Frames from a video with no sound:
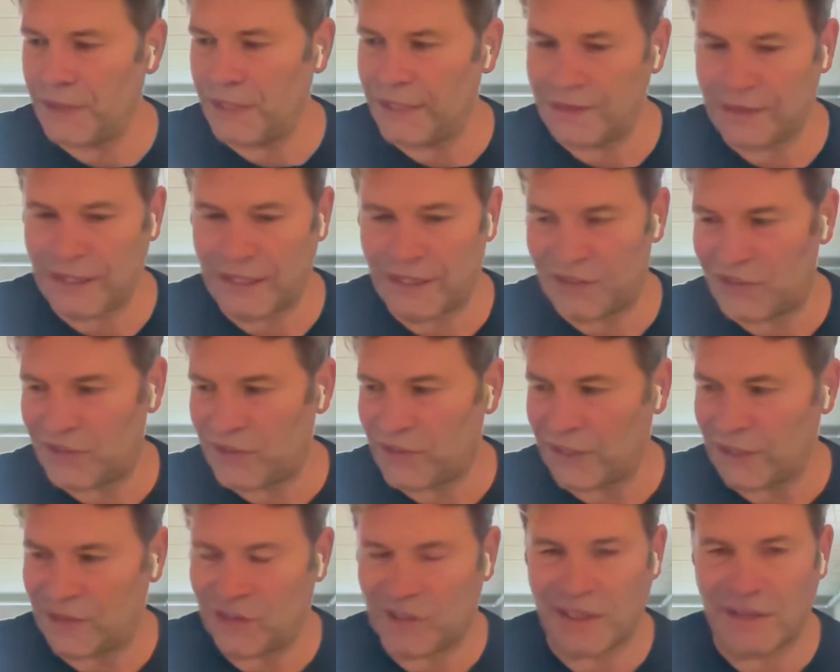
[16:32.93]

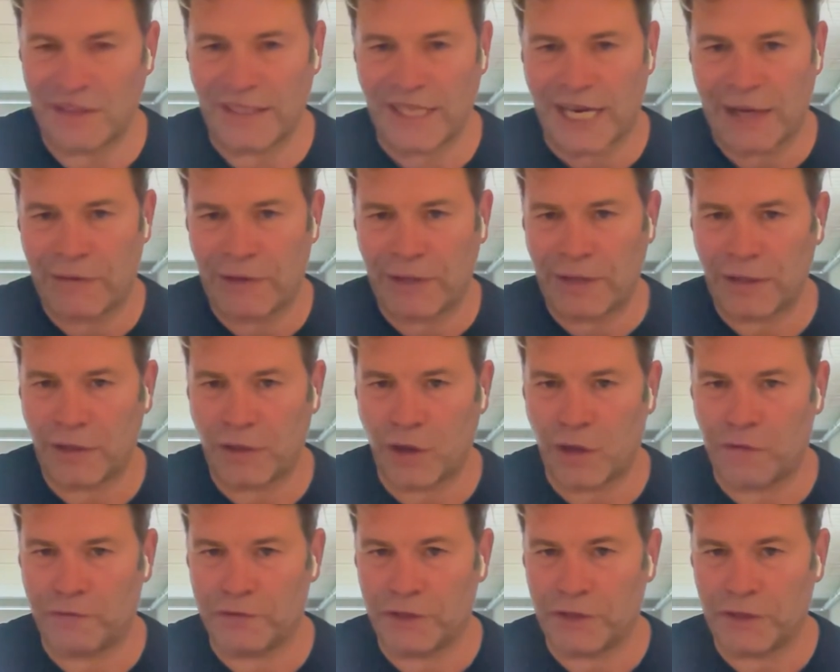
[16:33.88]
It's in the area of